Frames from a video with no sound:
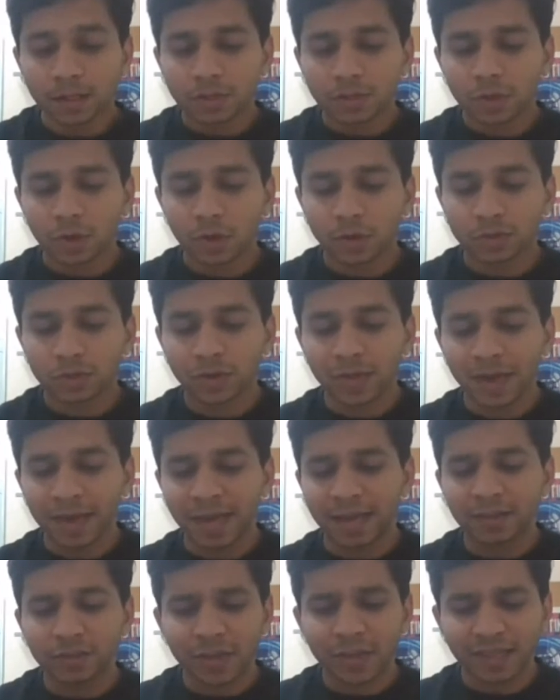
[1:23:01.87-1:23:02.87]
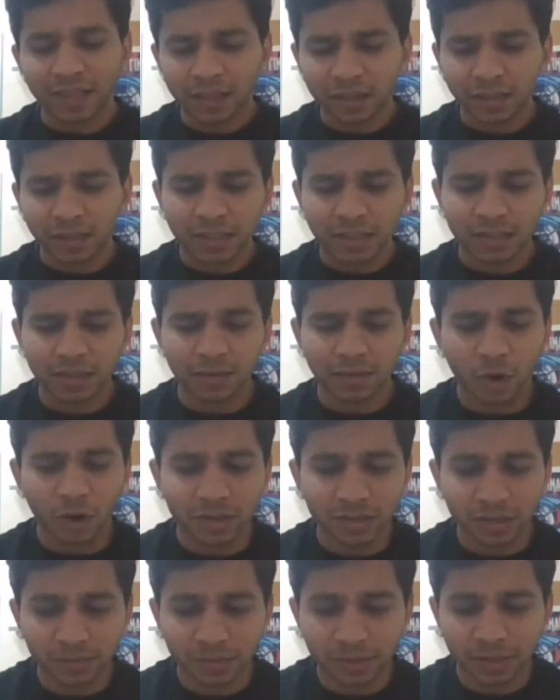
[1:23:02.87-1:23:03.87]
so so again so i think this is
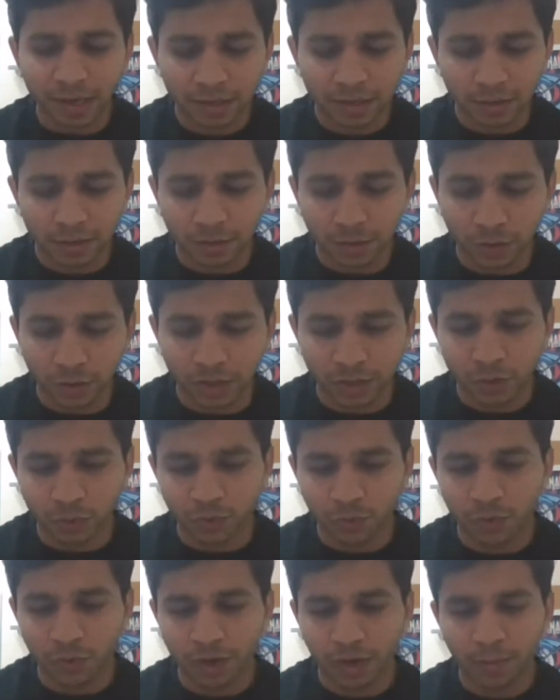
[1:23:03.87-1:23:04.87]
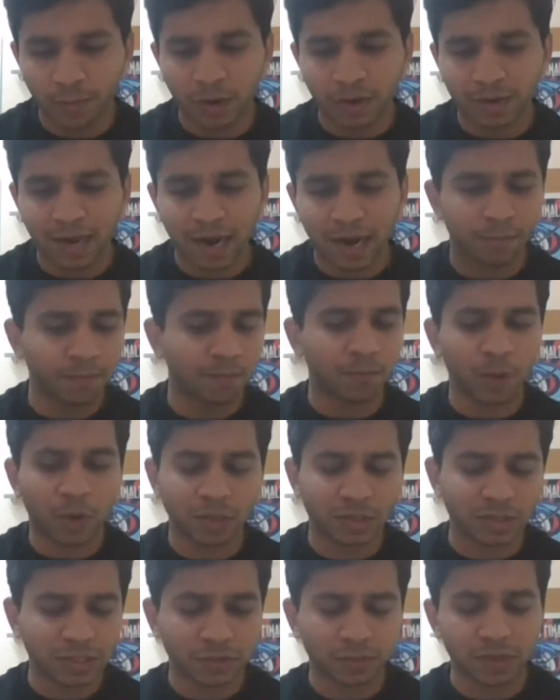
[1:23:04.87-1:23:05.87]
not something that you need to worry about that
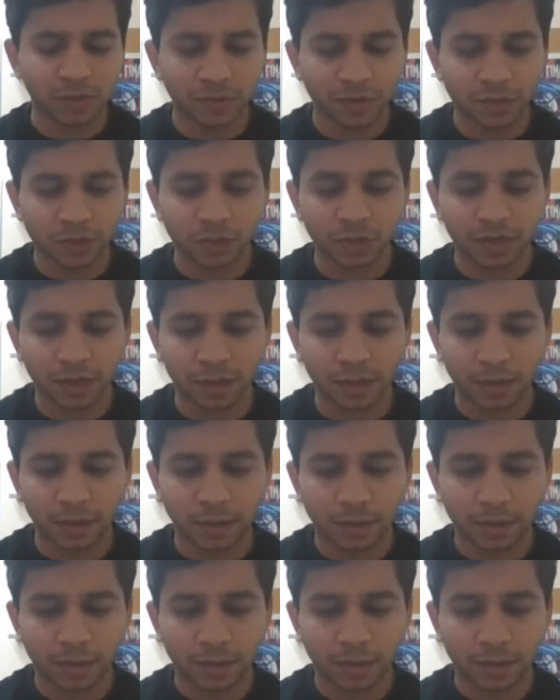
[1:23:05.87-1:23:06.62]
because this will eventually